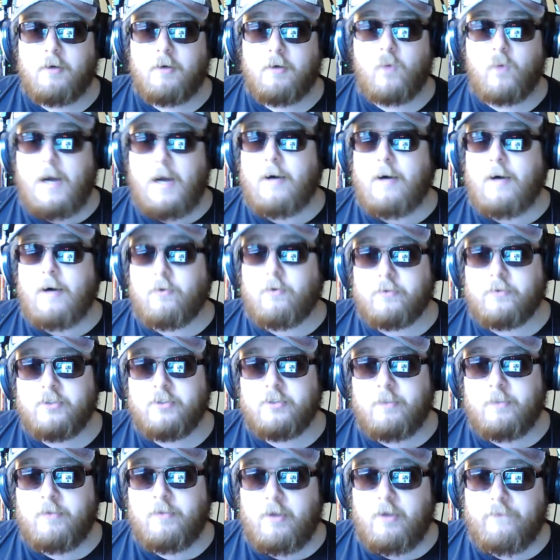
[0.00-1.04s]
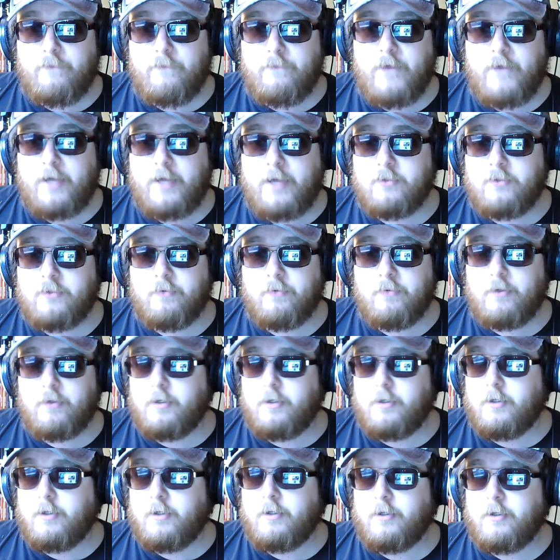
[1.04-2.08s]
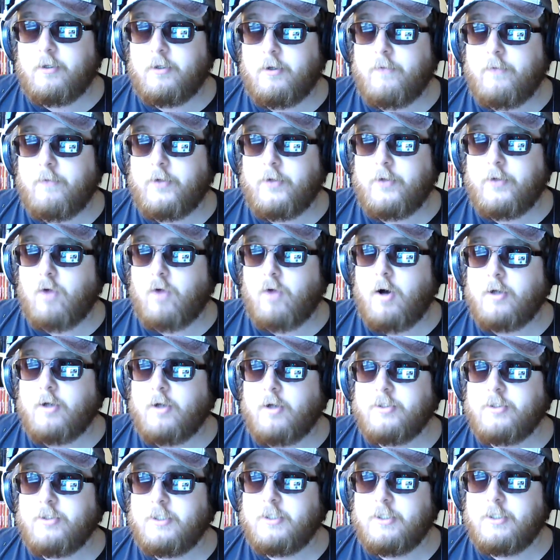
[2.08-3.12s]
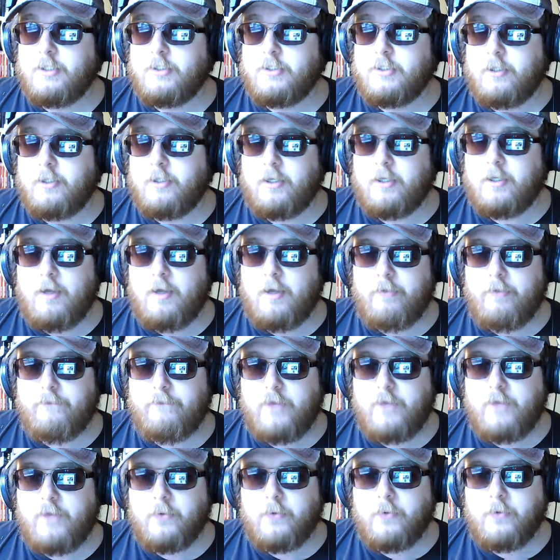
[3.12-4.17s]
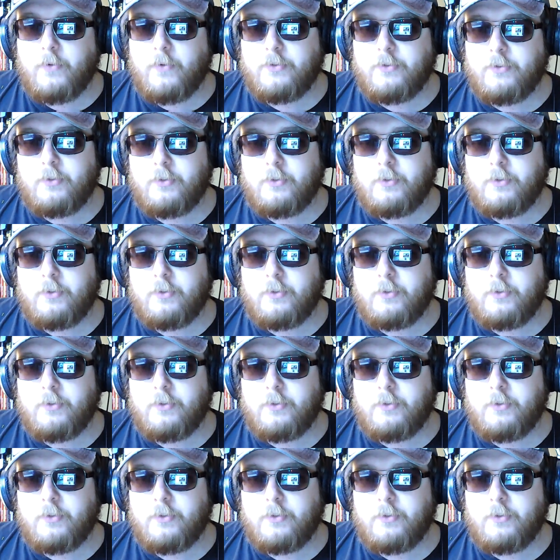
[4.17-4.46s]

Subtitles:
wow, some of the effects on the grasses and the fields,